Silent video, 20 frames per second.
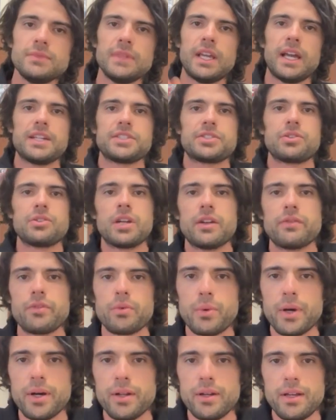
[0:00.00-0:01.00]
How's it going
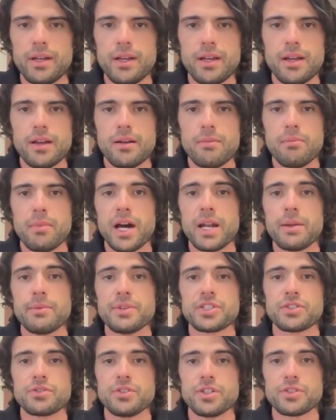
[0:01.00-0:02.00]
everyone? My name
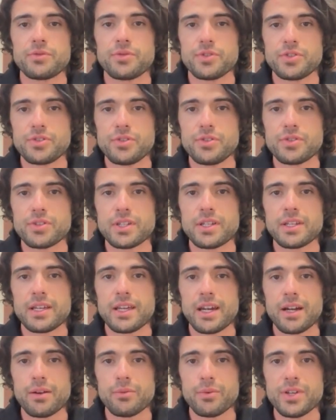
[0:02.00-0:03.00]
is Chris D'Souza,
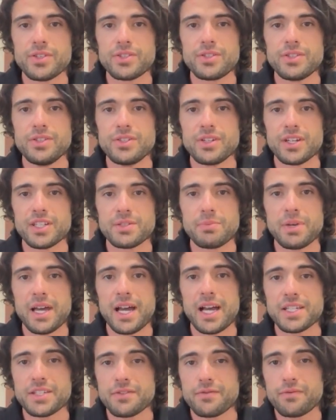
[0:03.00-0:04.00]
and I recently just
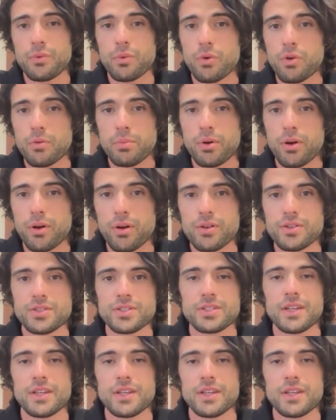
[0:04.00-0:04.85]
passed four parts